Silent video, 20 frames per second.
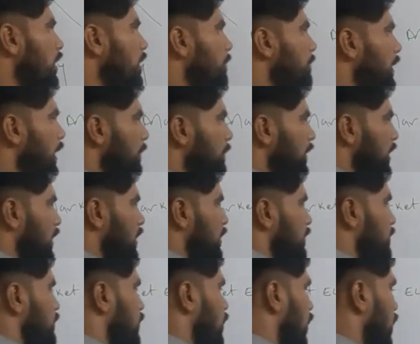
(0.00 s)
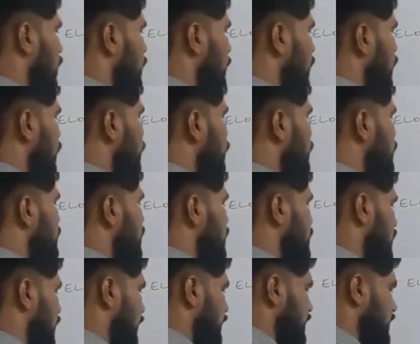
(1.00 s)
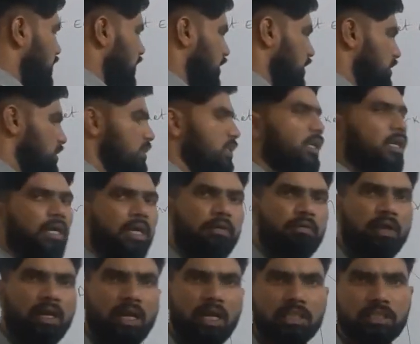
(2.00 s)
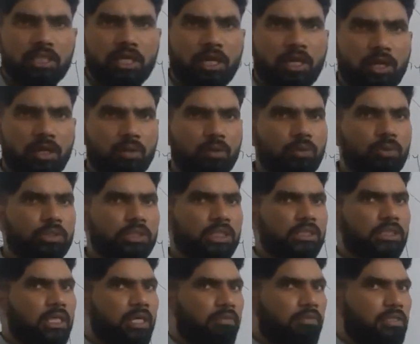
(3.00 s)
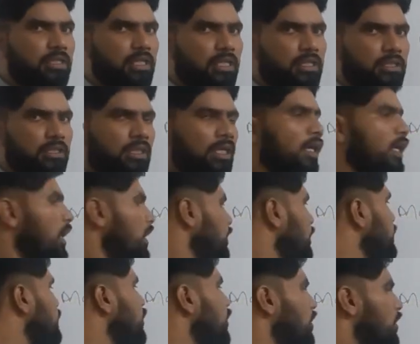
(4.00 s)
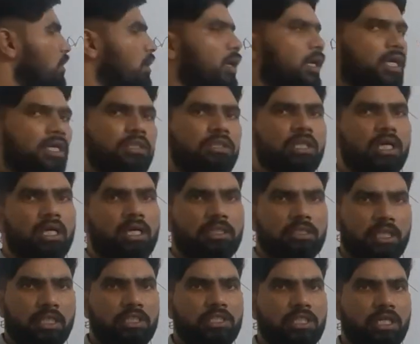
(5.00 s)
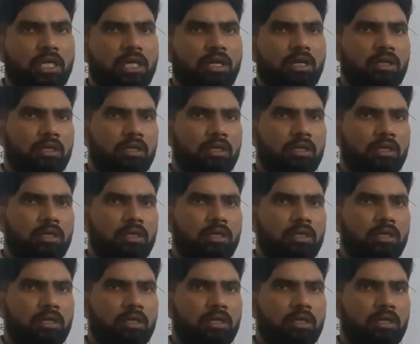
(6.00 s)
maybe normal goods and services, even luxury goods and services which are not essential,